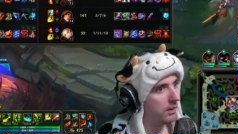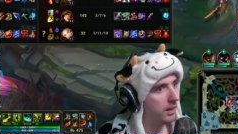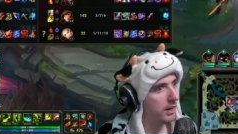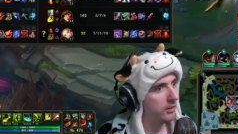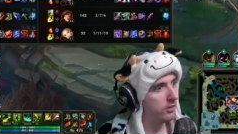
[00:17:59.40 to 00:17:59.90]

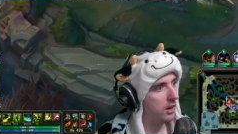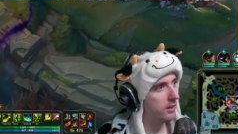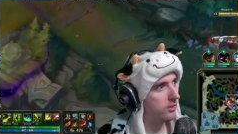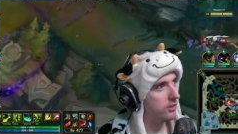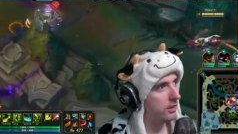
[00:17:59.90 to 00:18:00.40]
Any
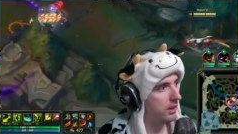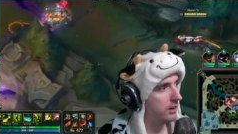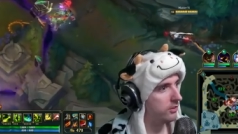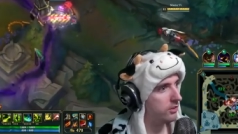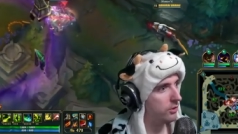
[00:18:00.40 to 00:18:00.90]
Zhonyas on No
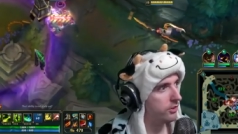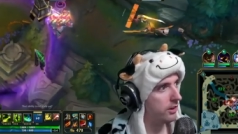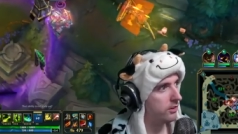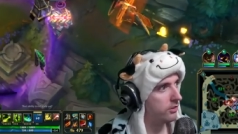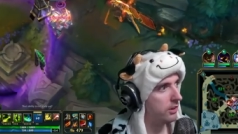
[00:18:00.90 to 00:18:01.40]

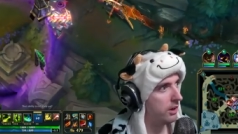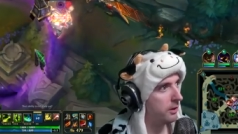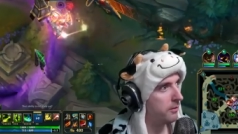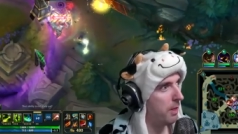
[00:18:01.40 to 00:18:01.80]
Zhonyas on